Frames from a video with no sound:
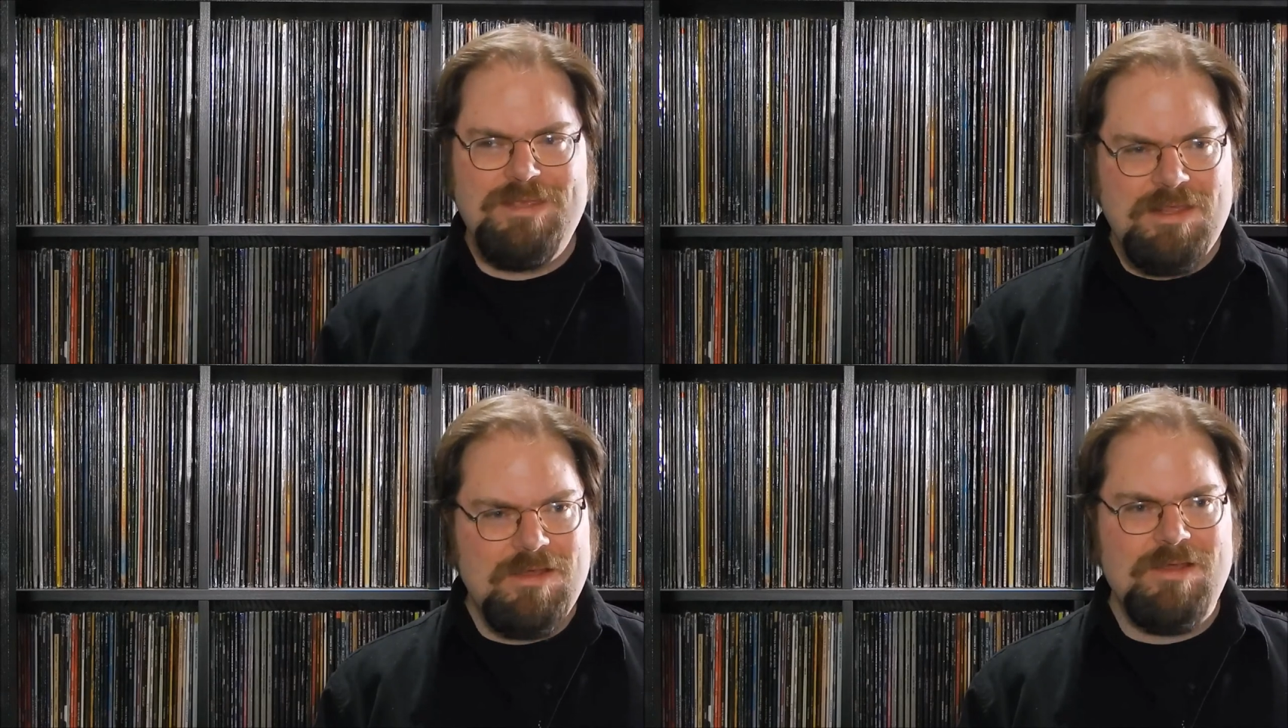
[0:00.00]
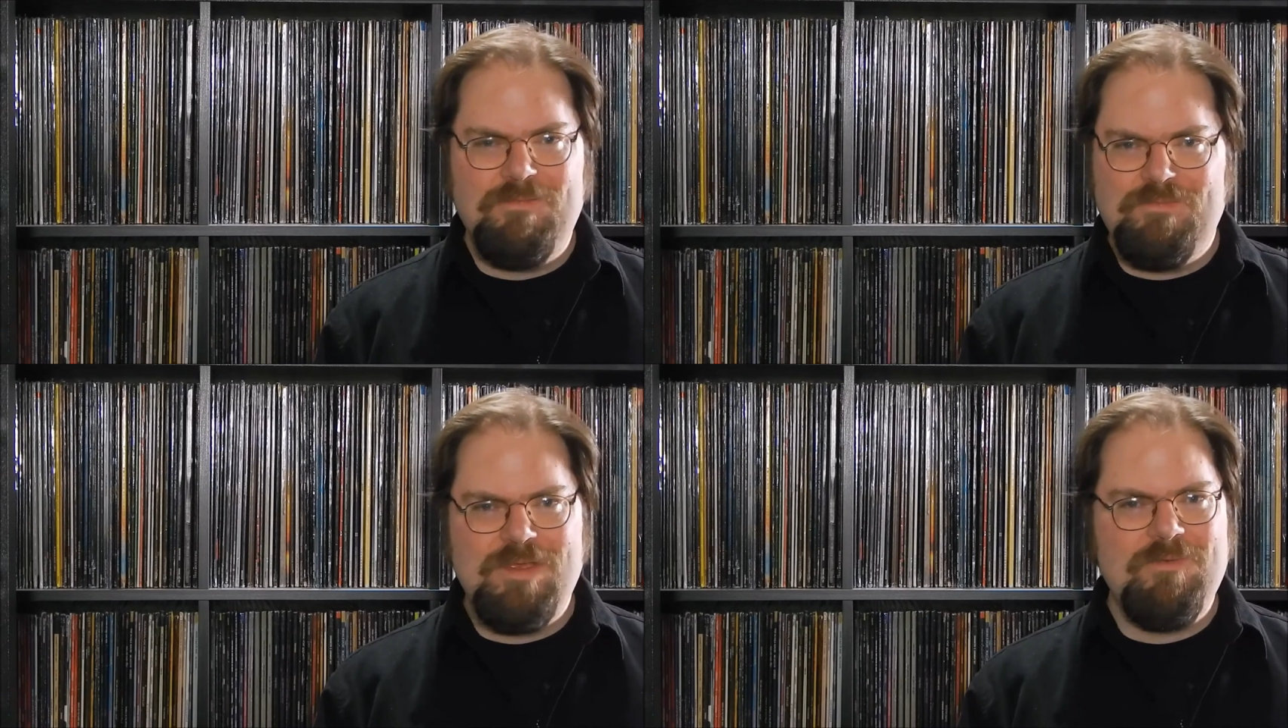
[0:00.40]

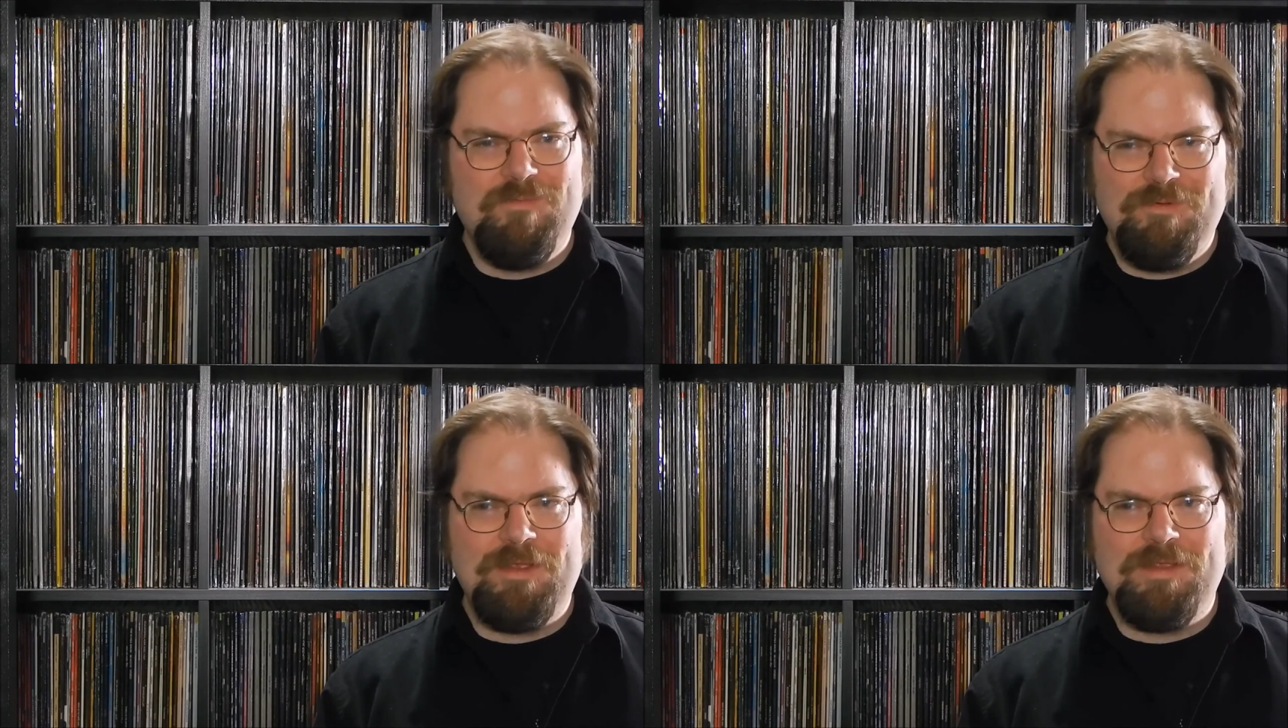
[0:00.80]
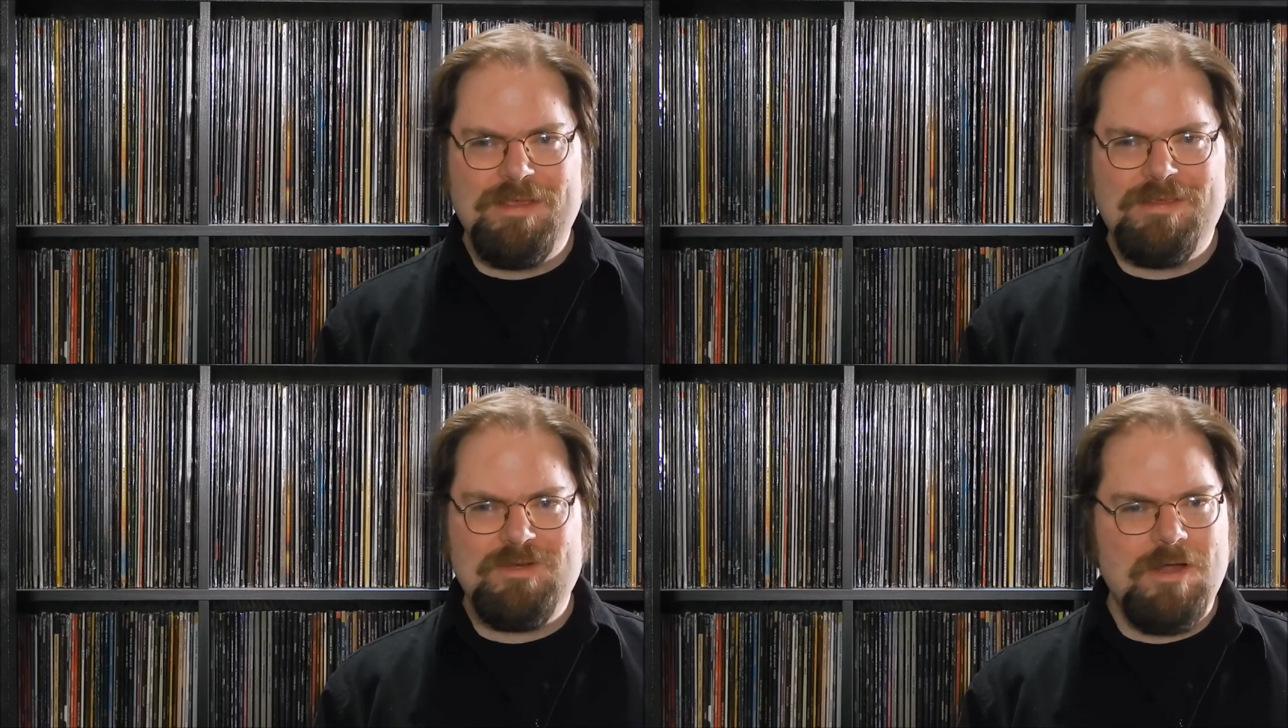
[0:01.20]
it
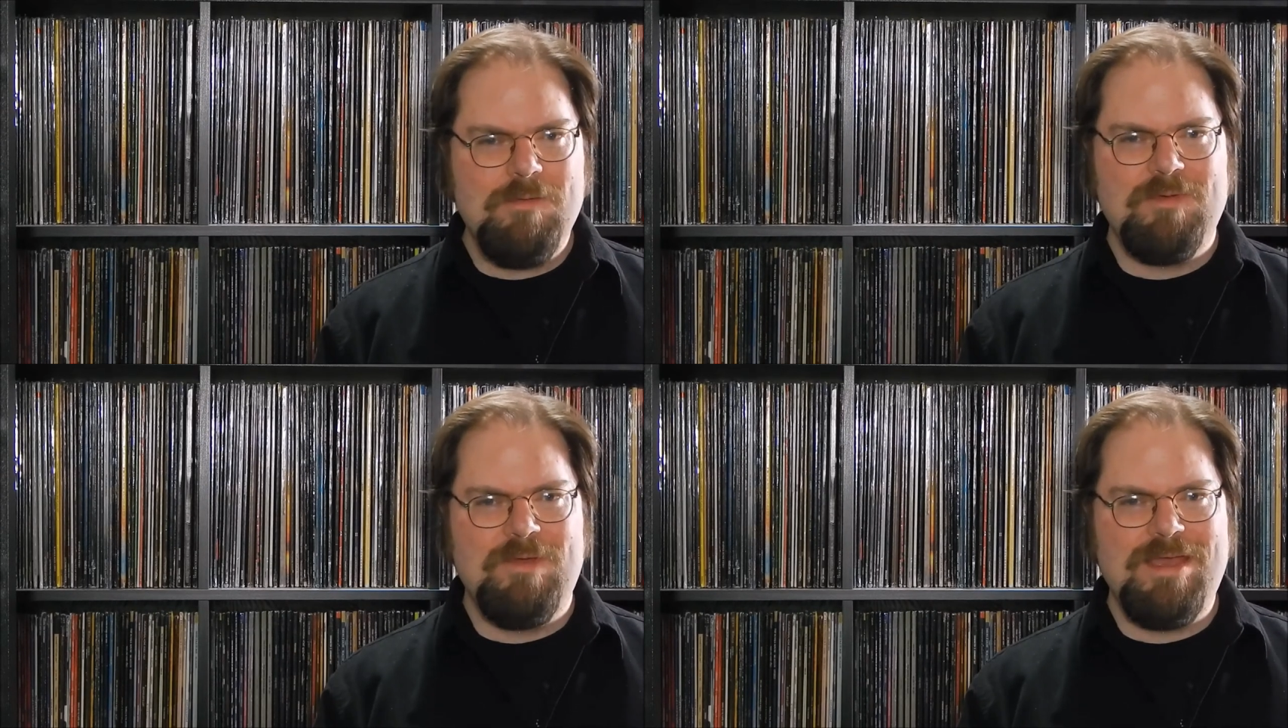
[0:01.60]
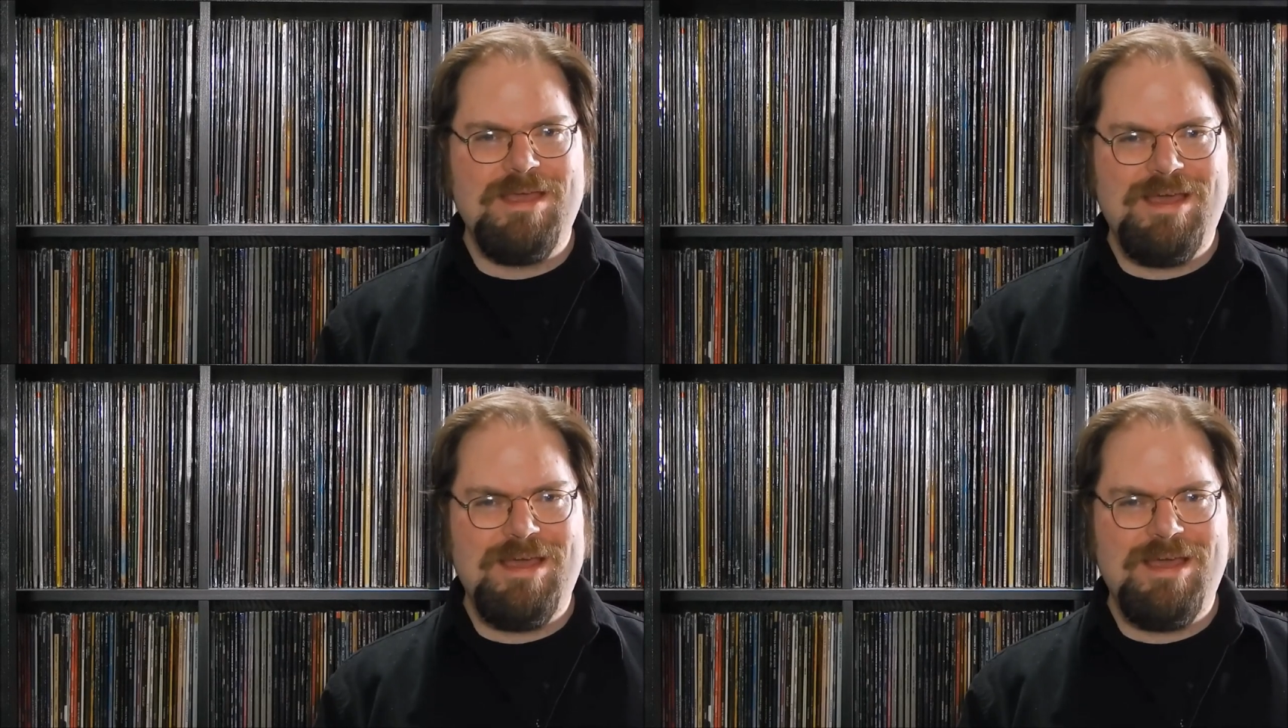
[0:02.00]
really charmed me.